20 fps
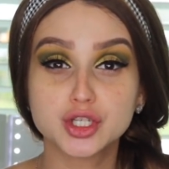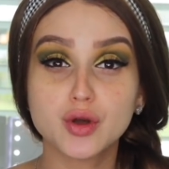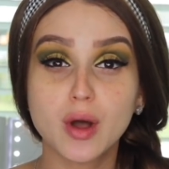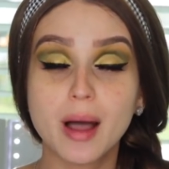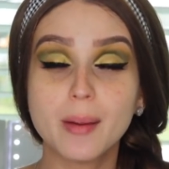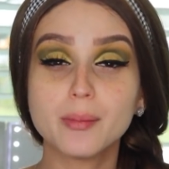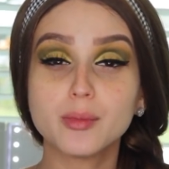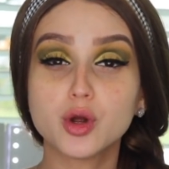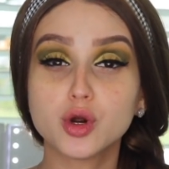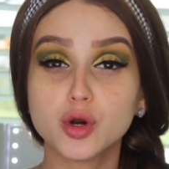So
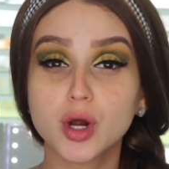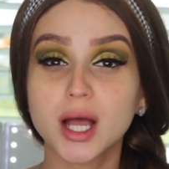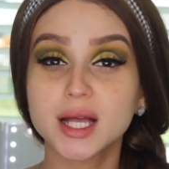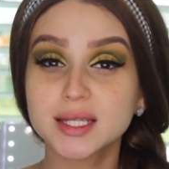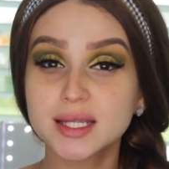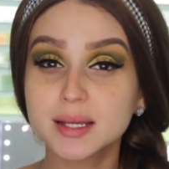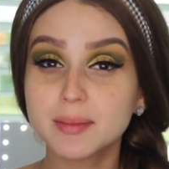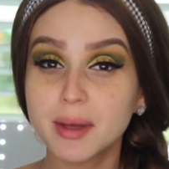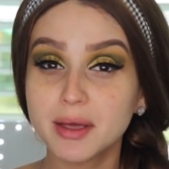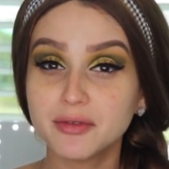I'm
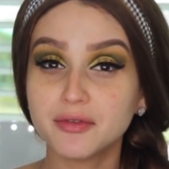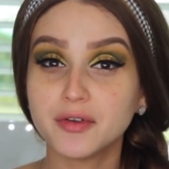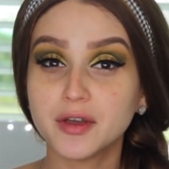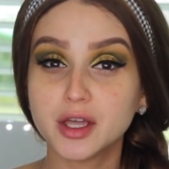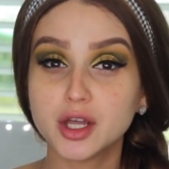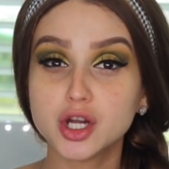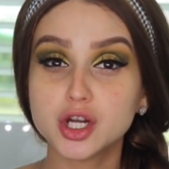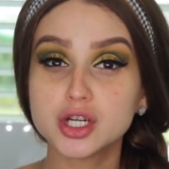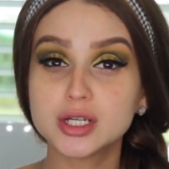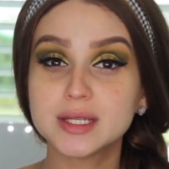crossing my
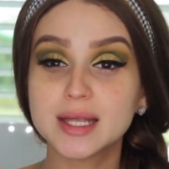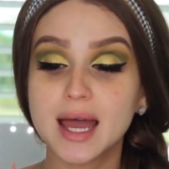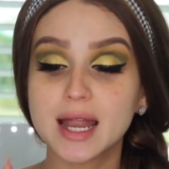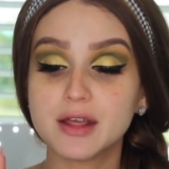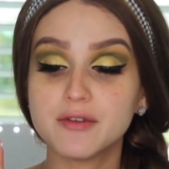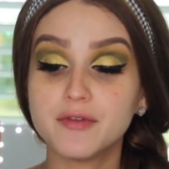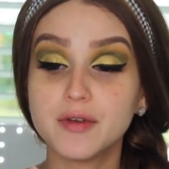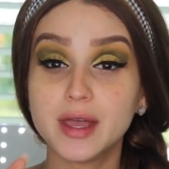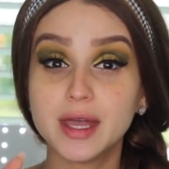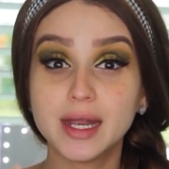fingers
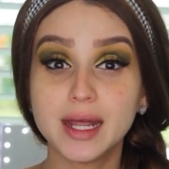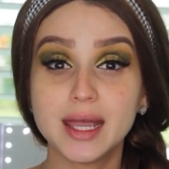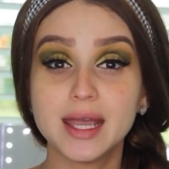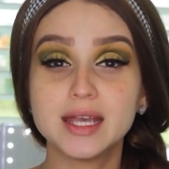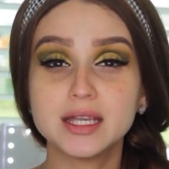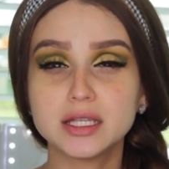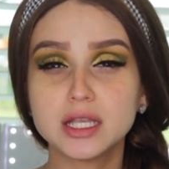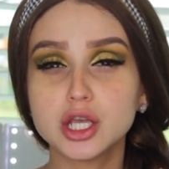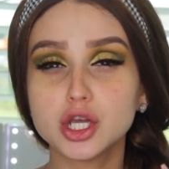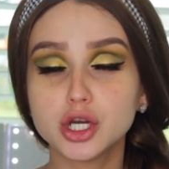that if it
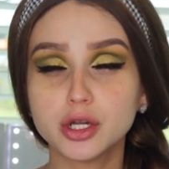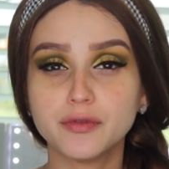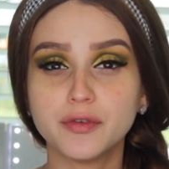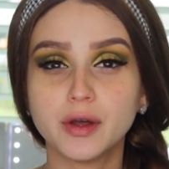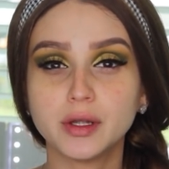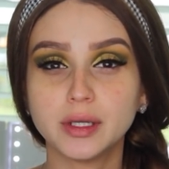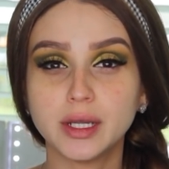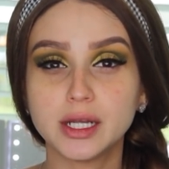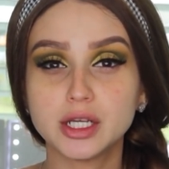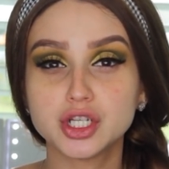is a good
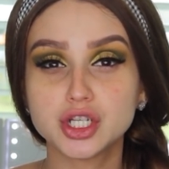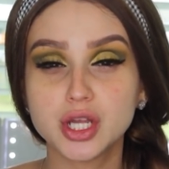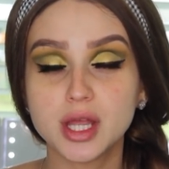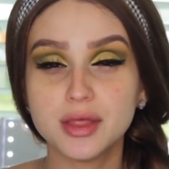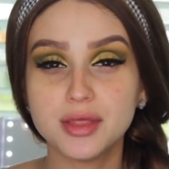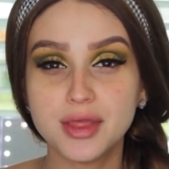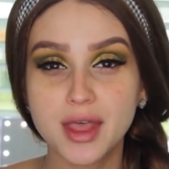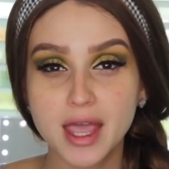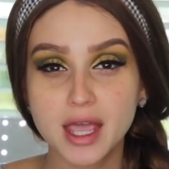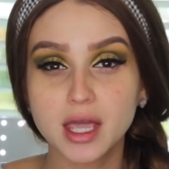
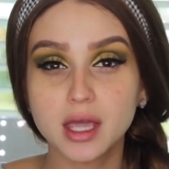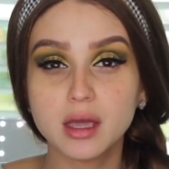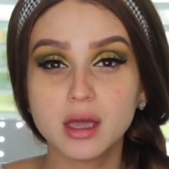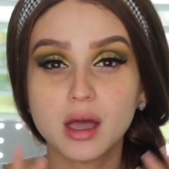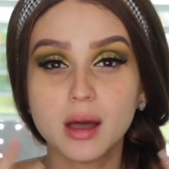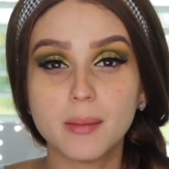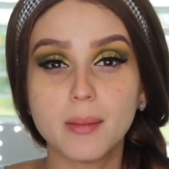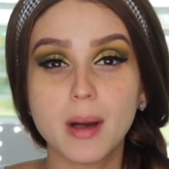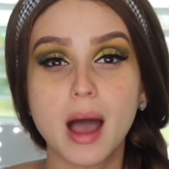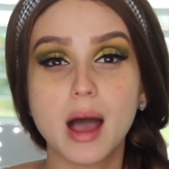foundation, they
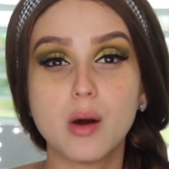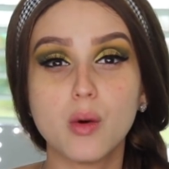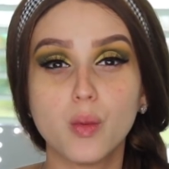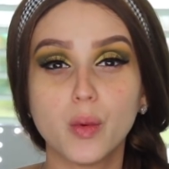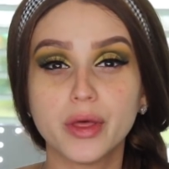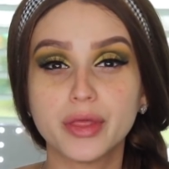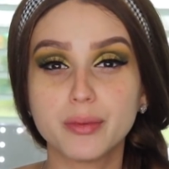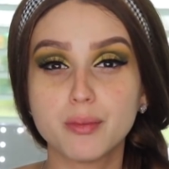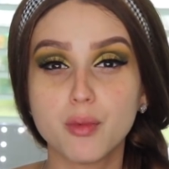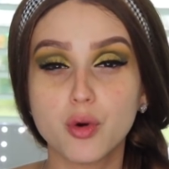can come out
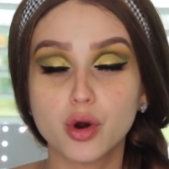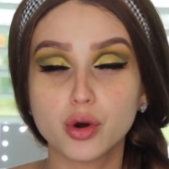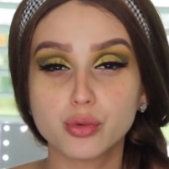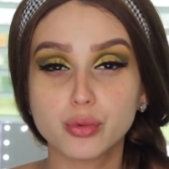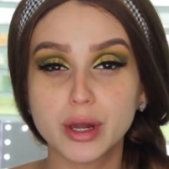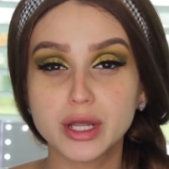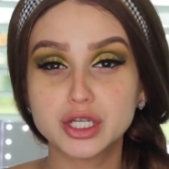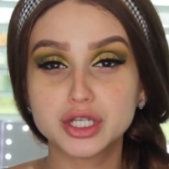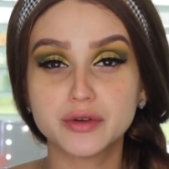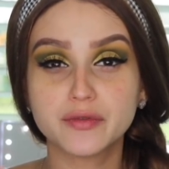with more
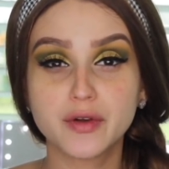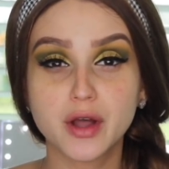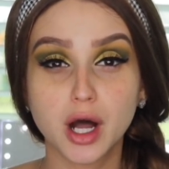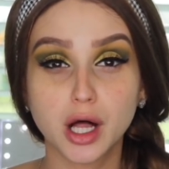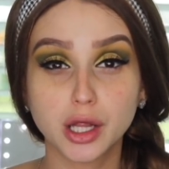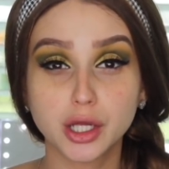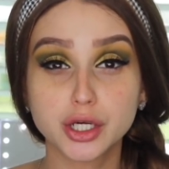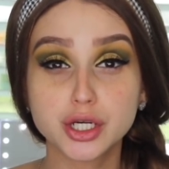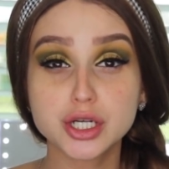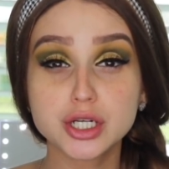range of
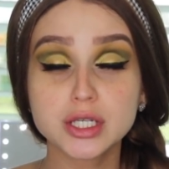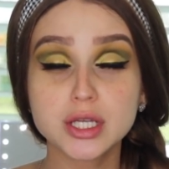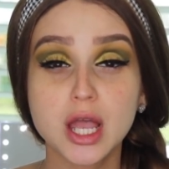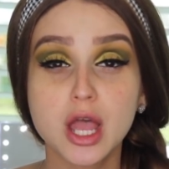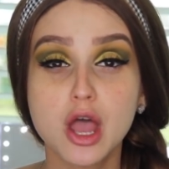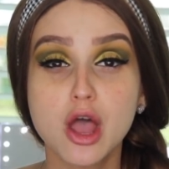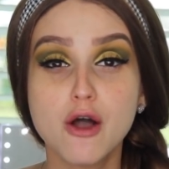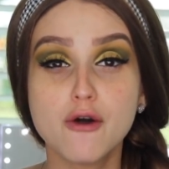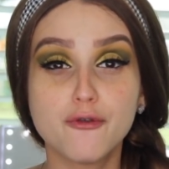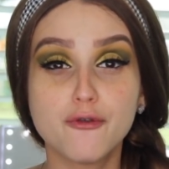colors
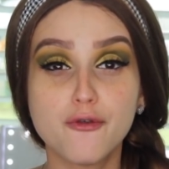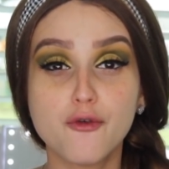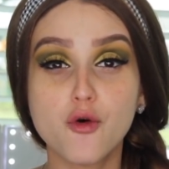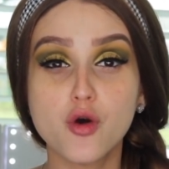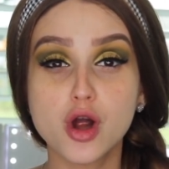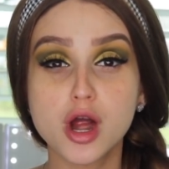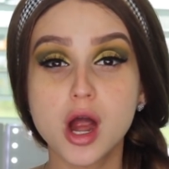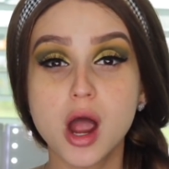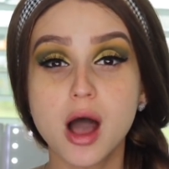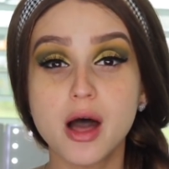
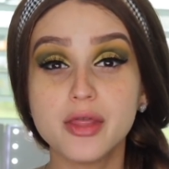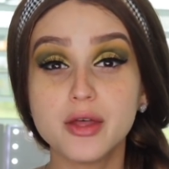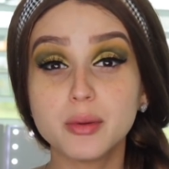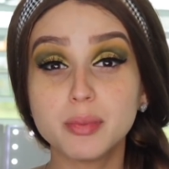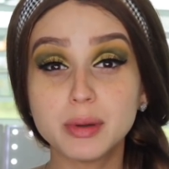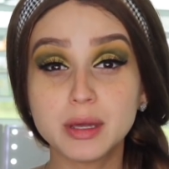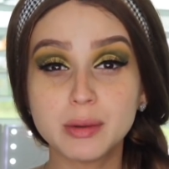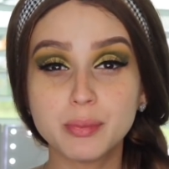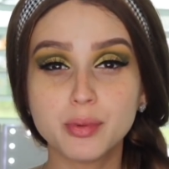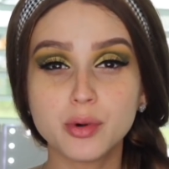for other
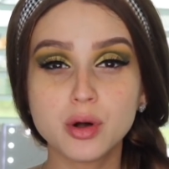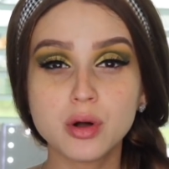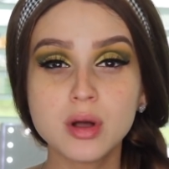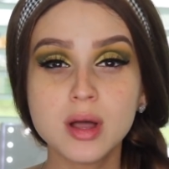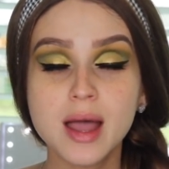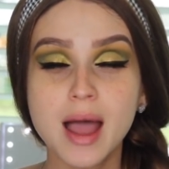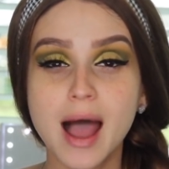people.